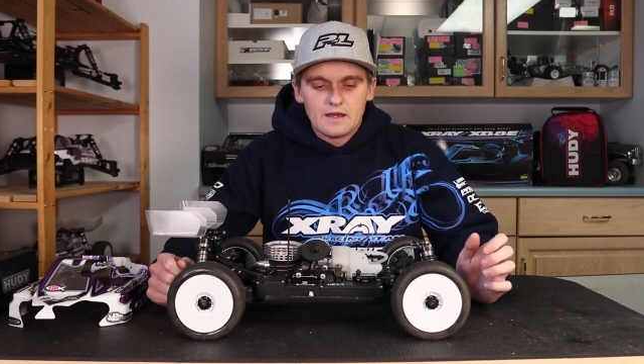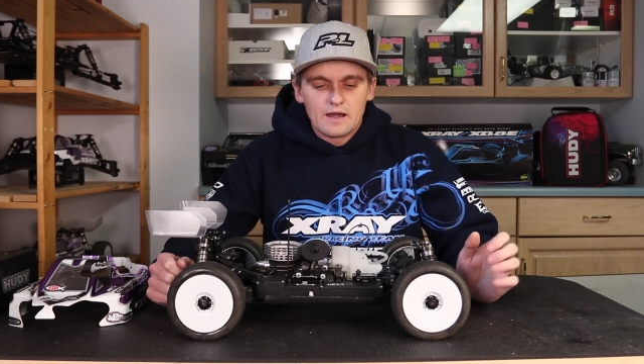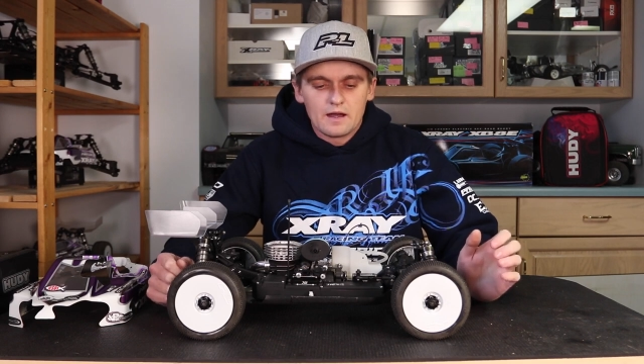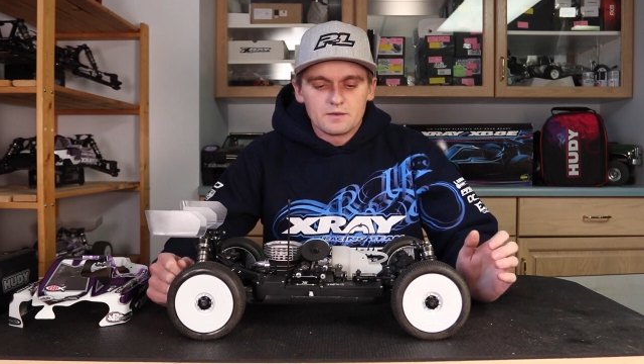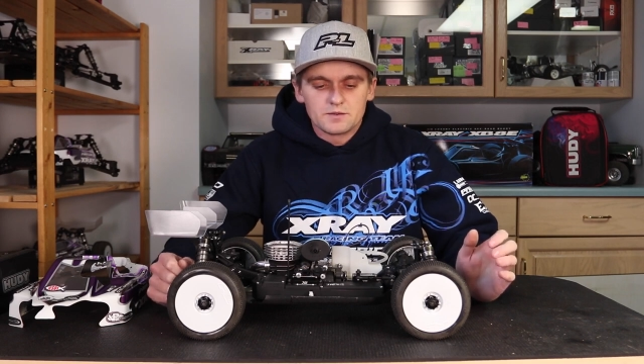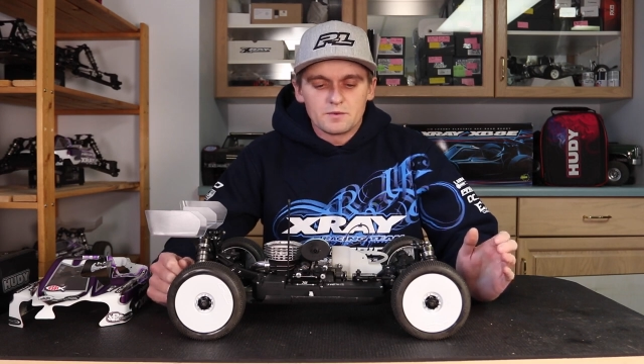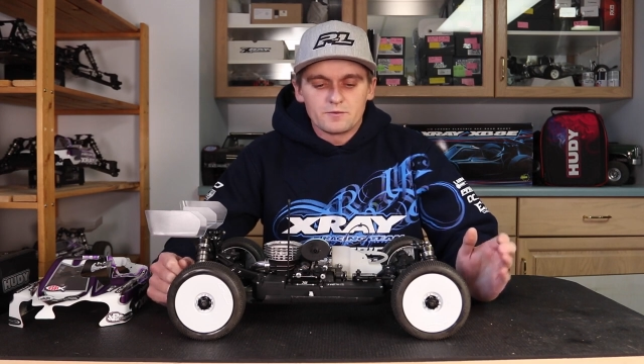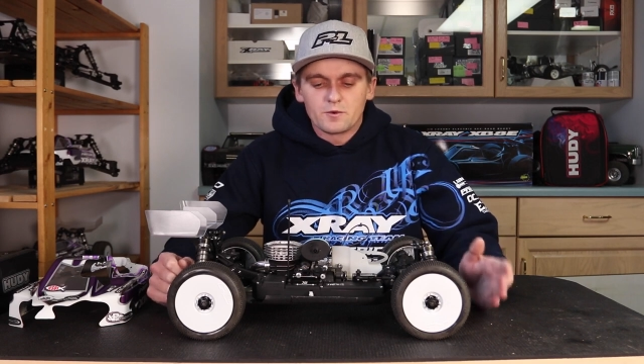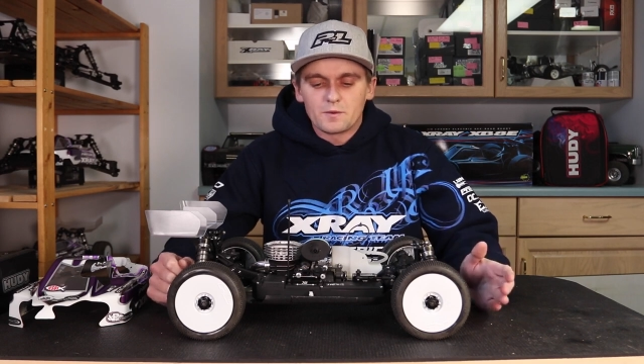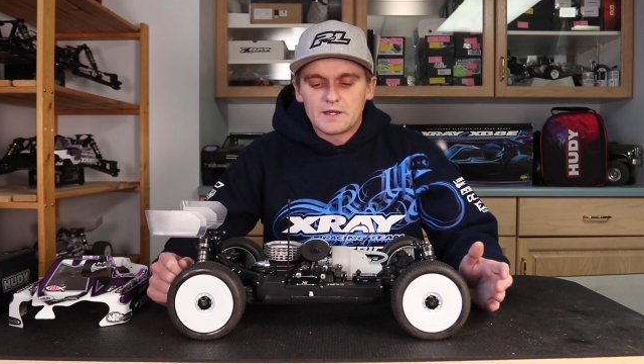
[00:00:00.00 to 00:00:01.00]
Uh, so
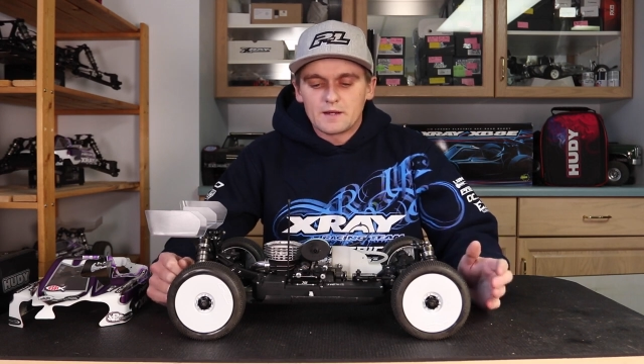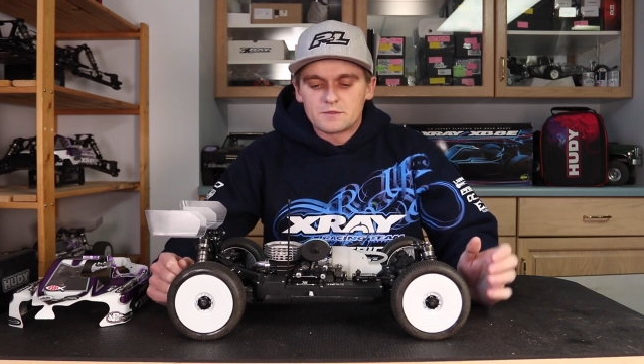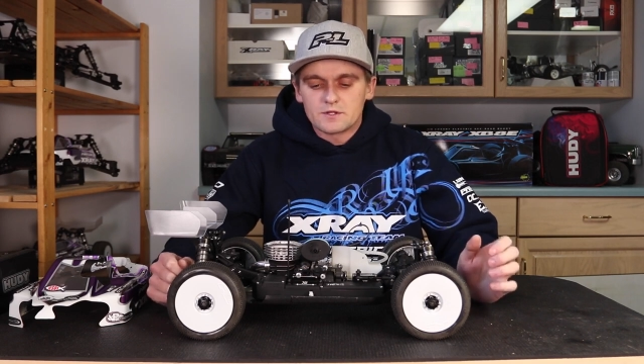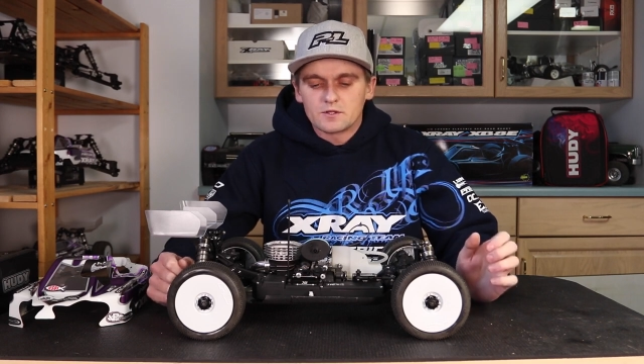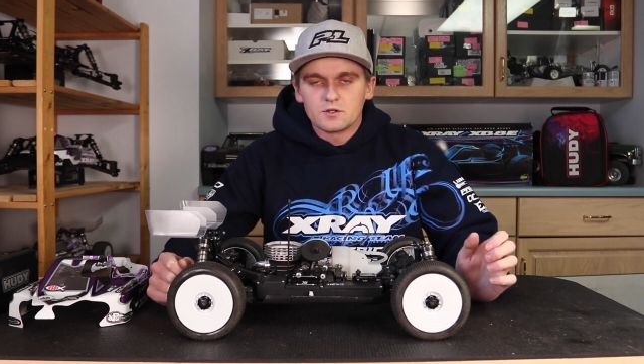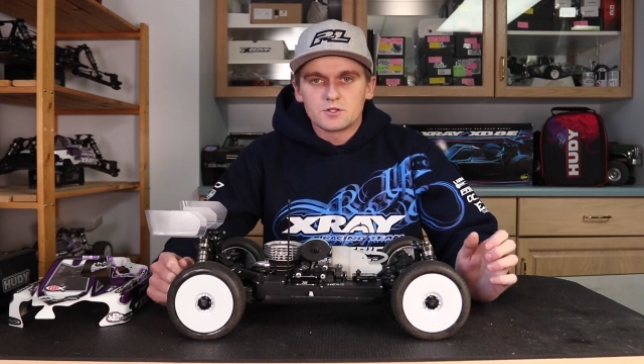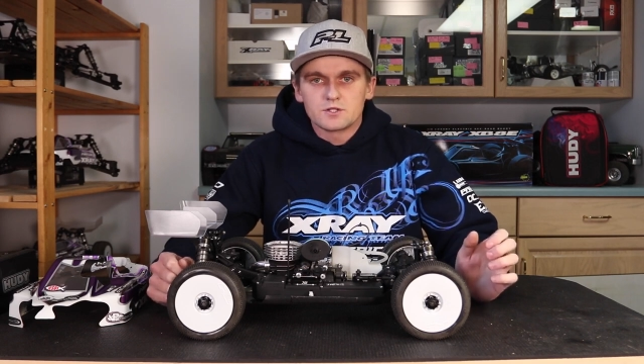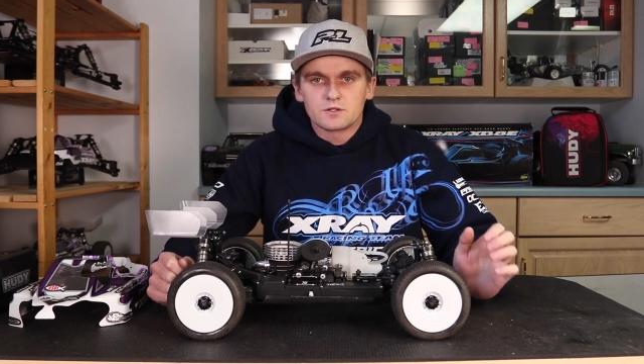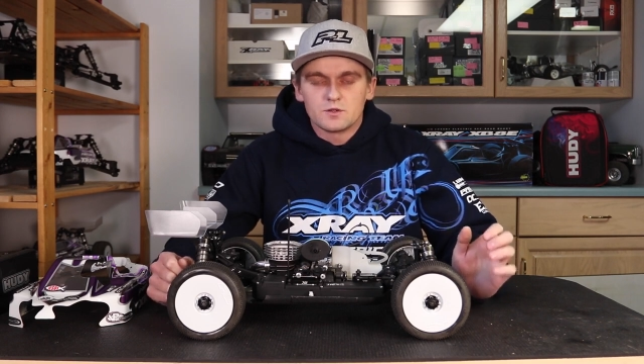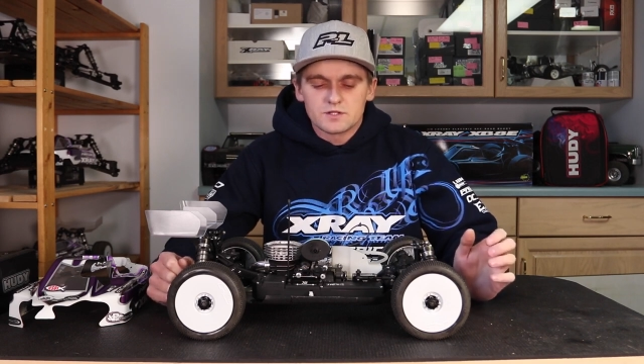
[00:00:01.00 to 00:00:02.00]
before we get up to the
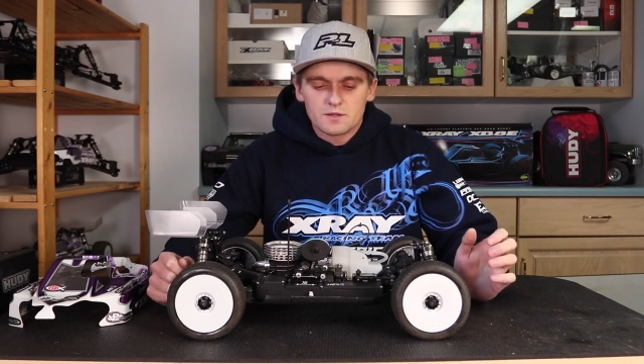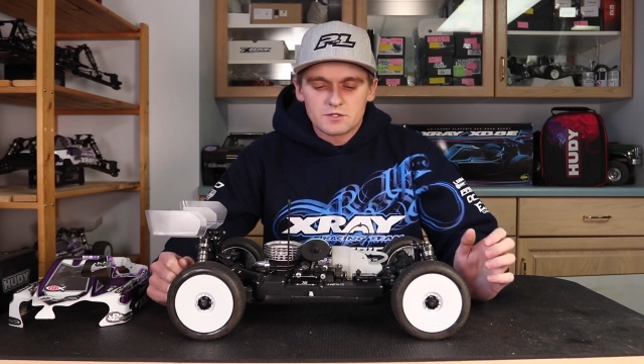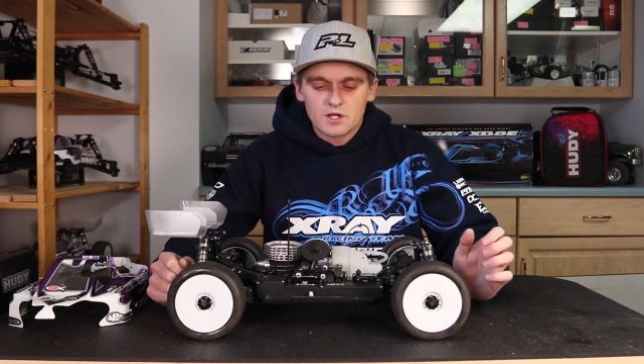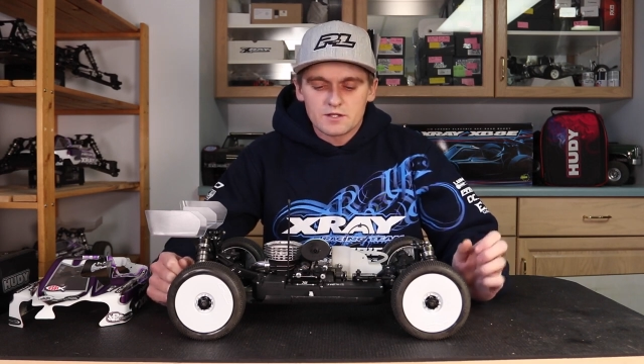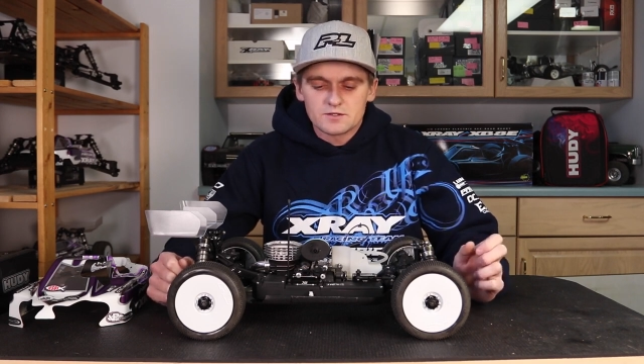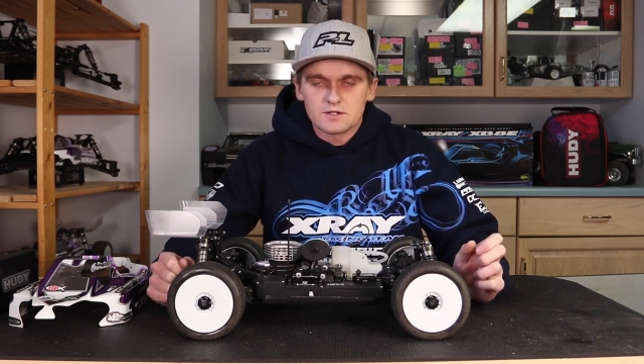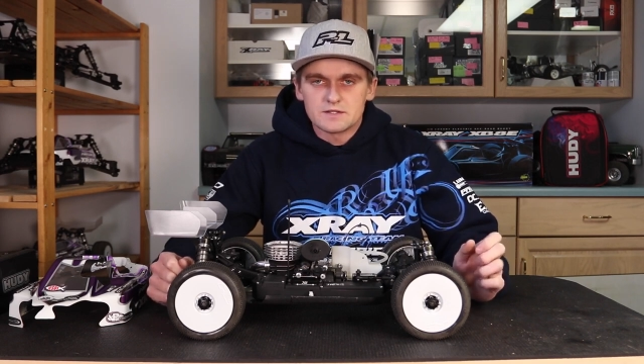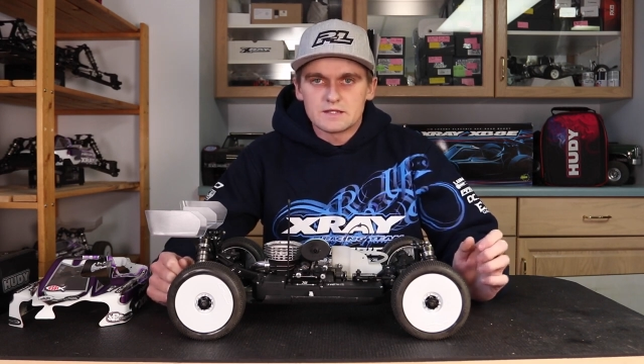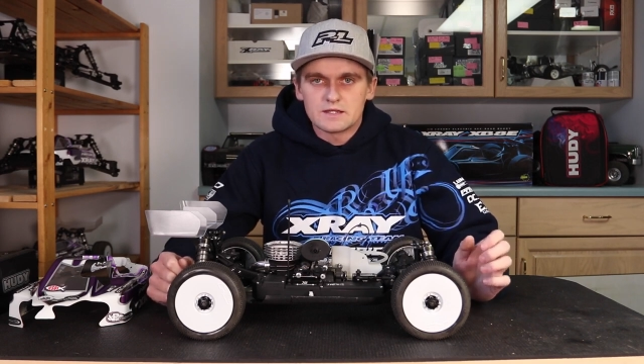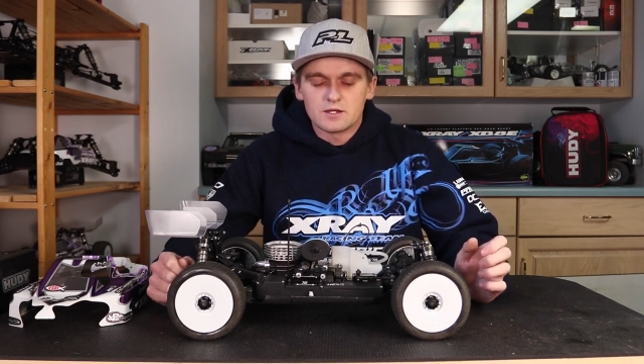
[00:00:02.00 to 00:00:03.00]
close-up close shot so you
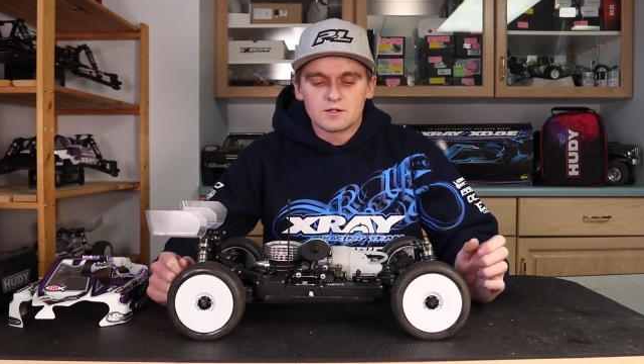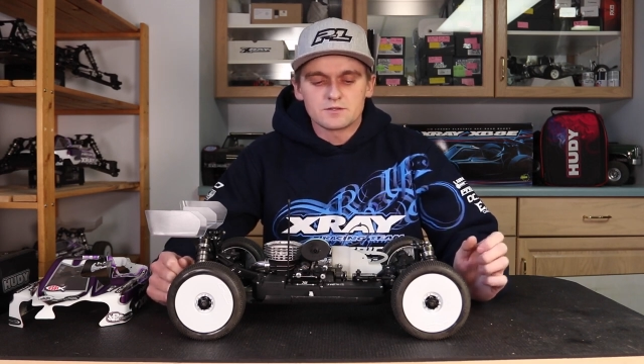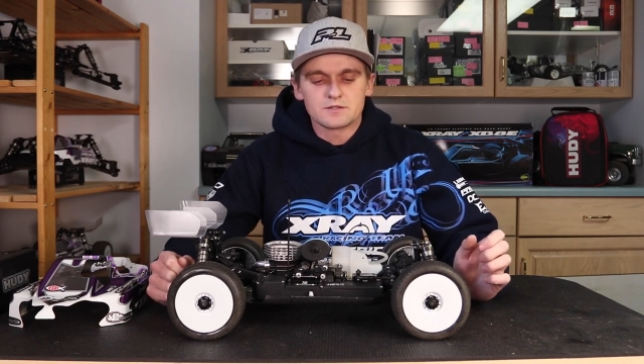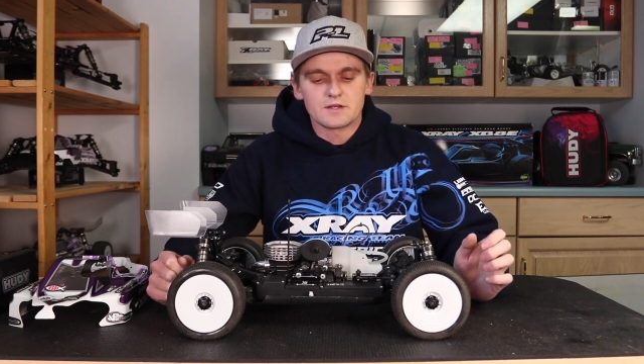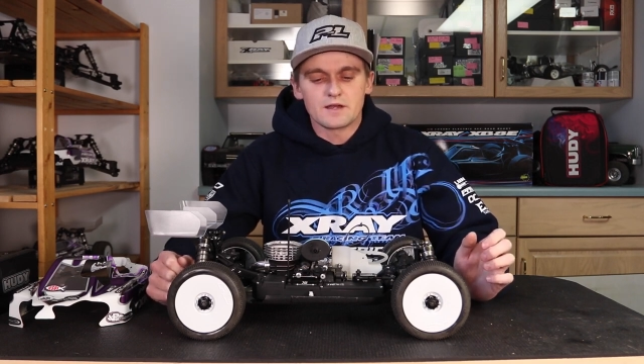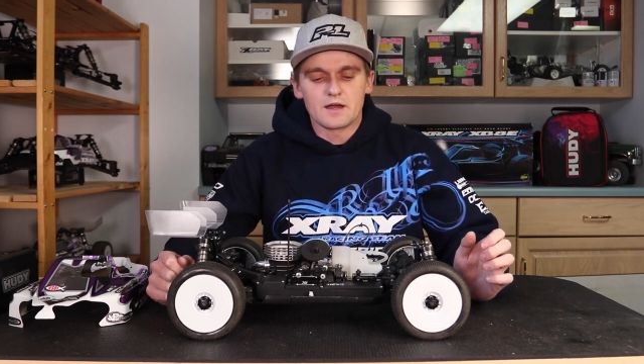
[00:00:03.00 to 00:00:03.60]
can see the gears,